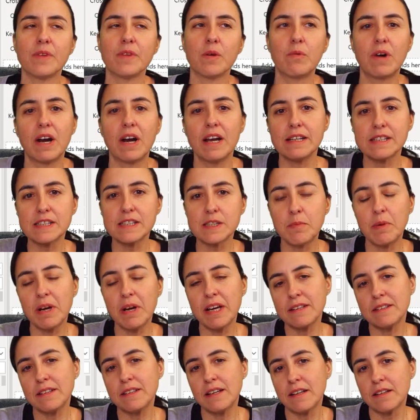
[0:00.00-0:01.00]
Where I
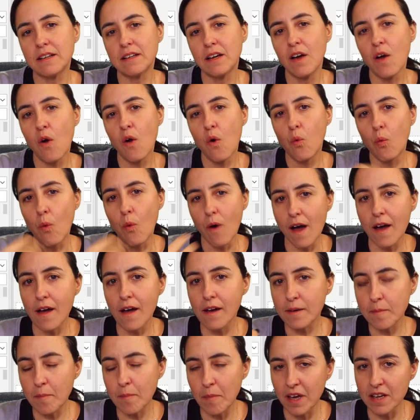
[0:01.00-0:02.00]
explained that
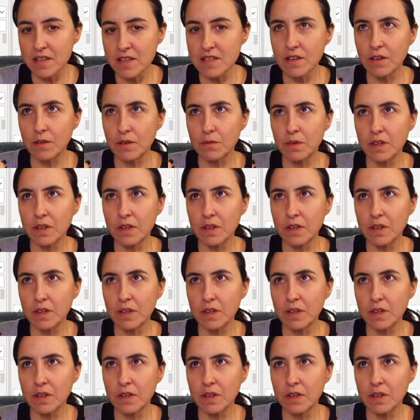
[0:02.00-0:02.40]
one measure